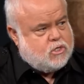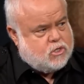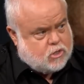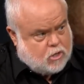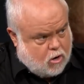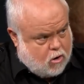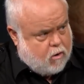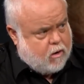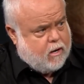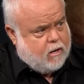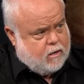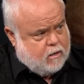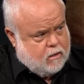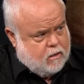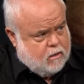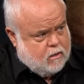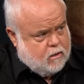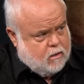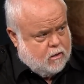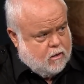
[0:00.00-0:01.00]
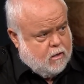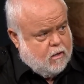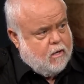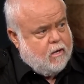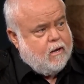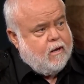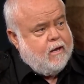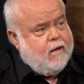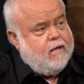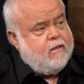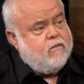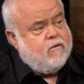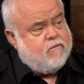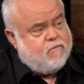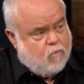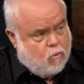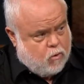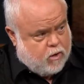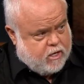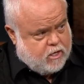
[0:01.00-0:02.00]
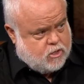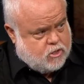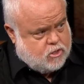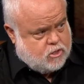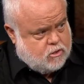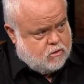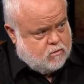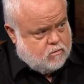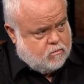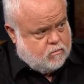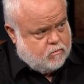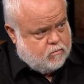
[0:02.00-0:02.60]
started in the forties.